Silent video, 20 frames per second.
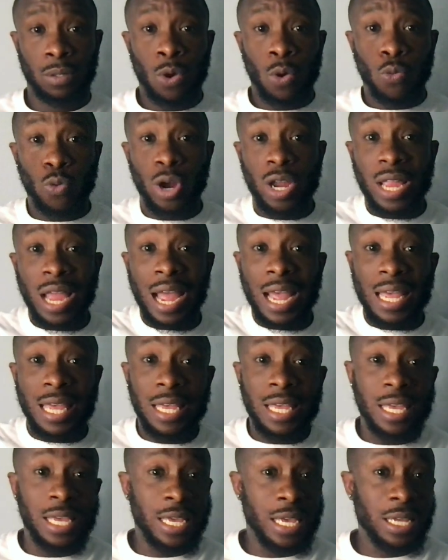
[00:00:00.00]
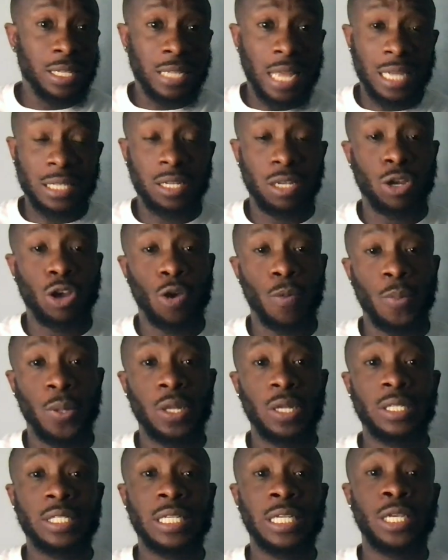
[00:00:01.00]
We're not healed as a
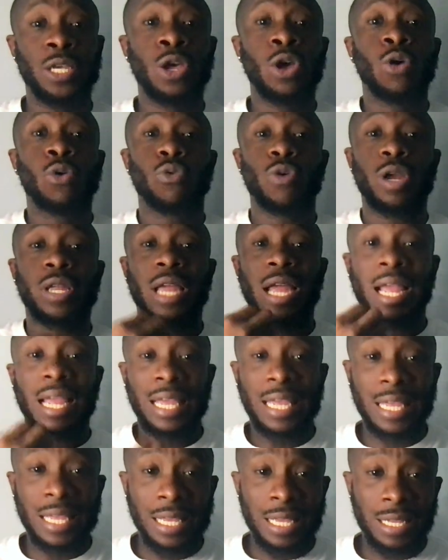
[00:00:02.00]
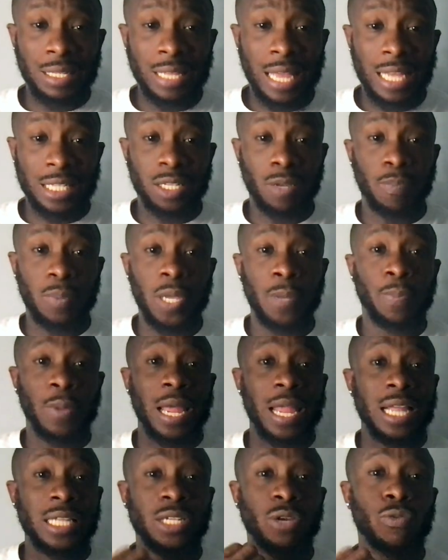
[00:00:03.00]
community. We're not healed as a people.
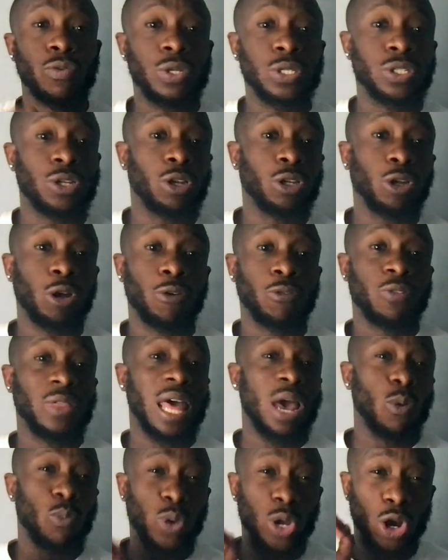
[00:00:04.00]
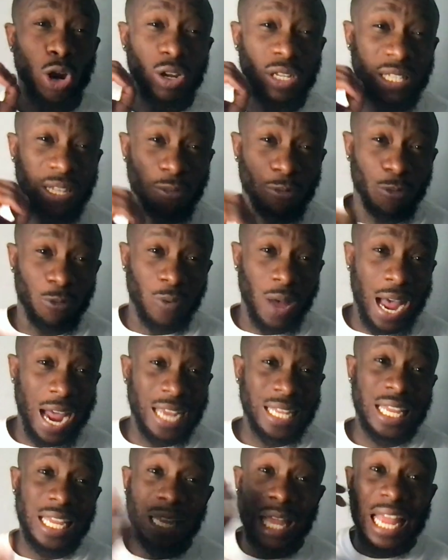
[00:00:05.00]
And as a result of that, we are
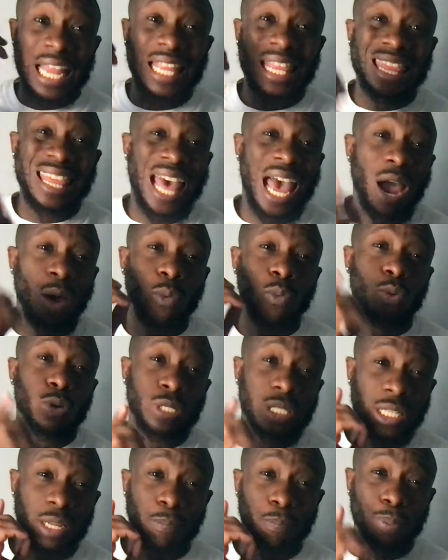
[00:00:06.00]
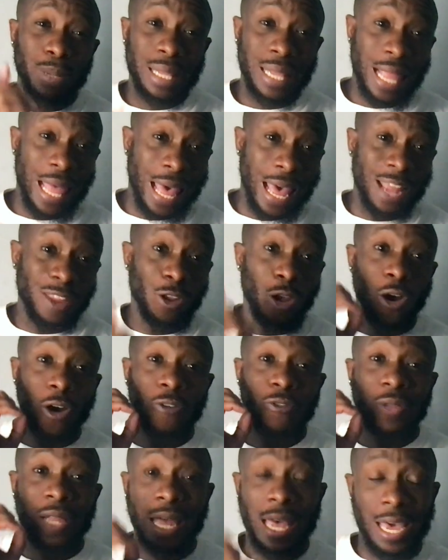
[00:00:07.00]
divided. And that was the plan
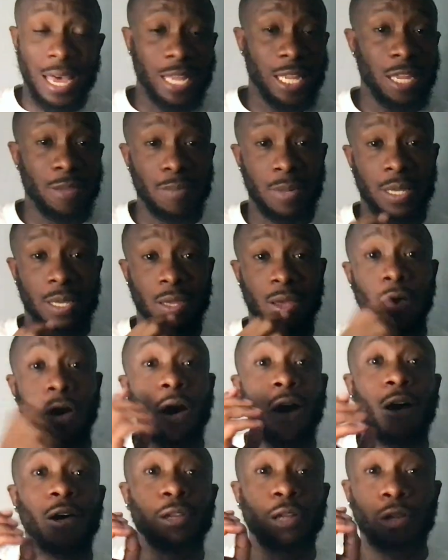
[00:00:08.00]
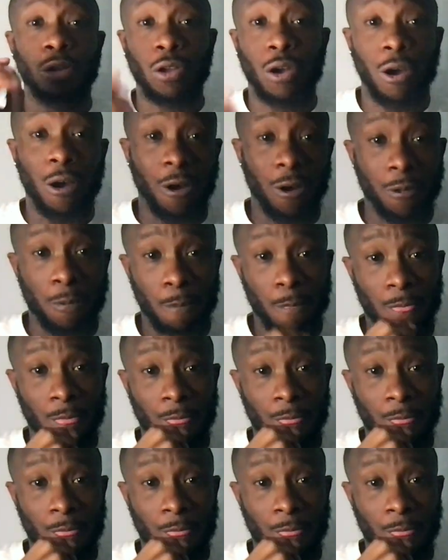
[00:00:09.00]
of the enemy all along.